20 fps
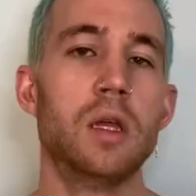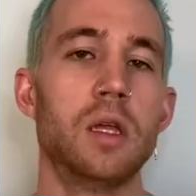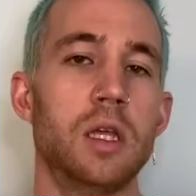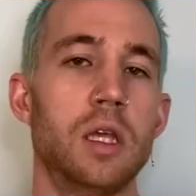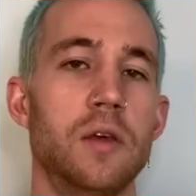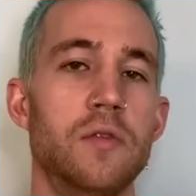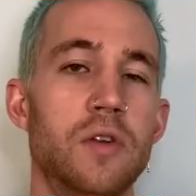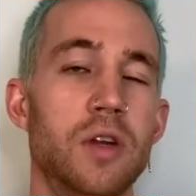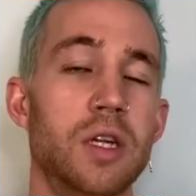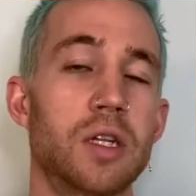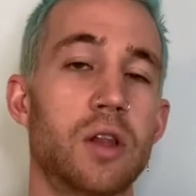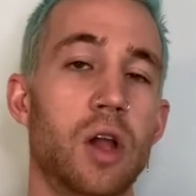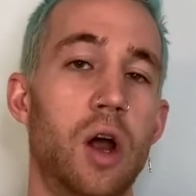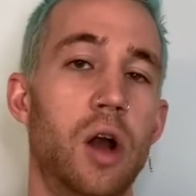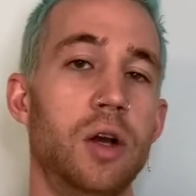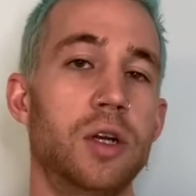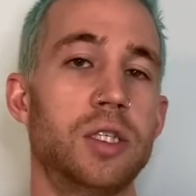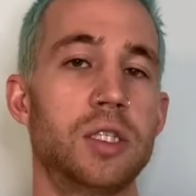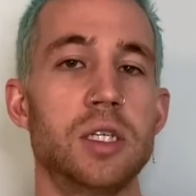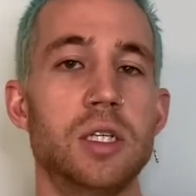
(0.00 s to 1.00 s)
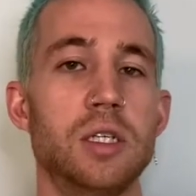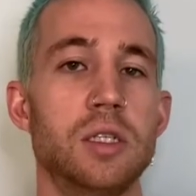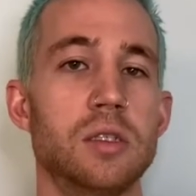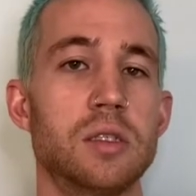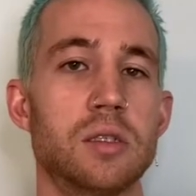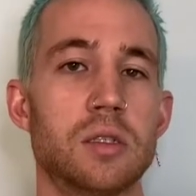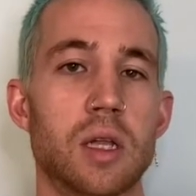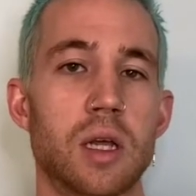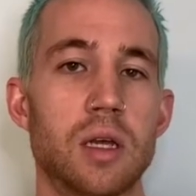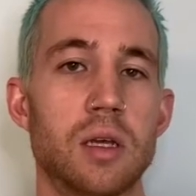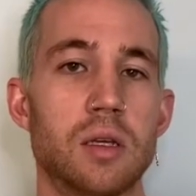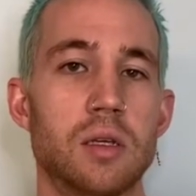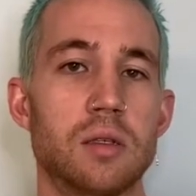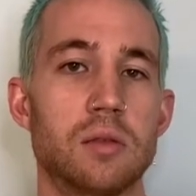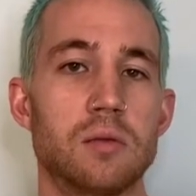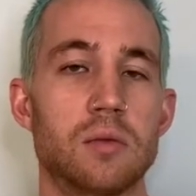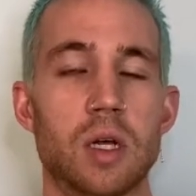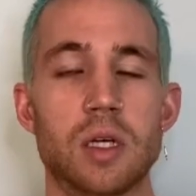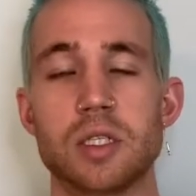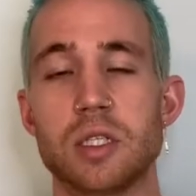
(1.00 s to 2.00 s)
Even in large cities like
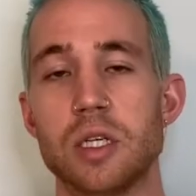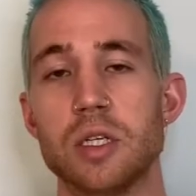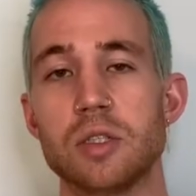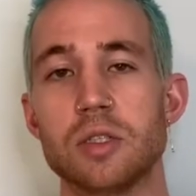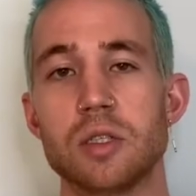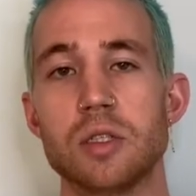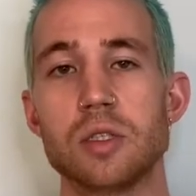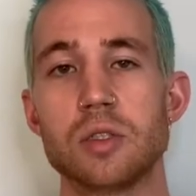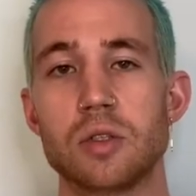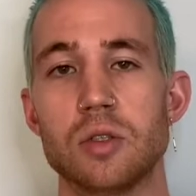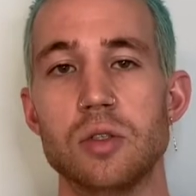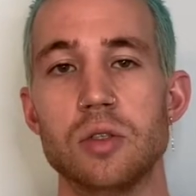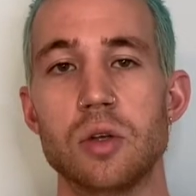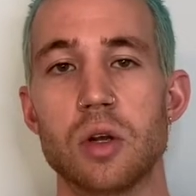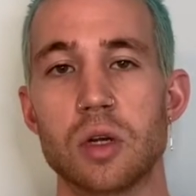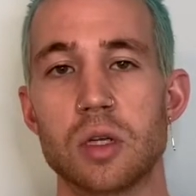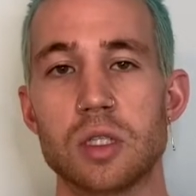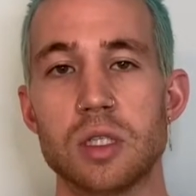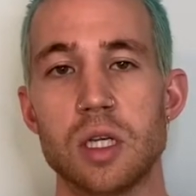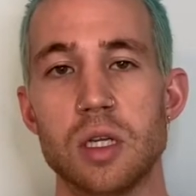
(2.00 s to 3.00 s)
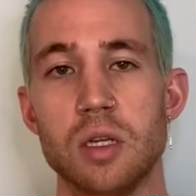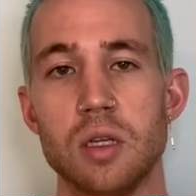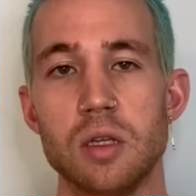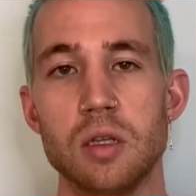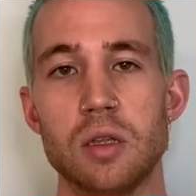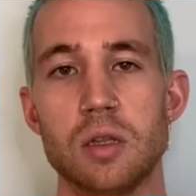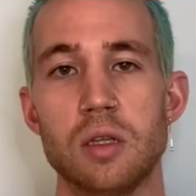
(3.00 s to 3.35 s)
Los Angeles or New York City,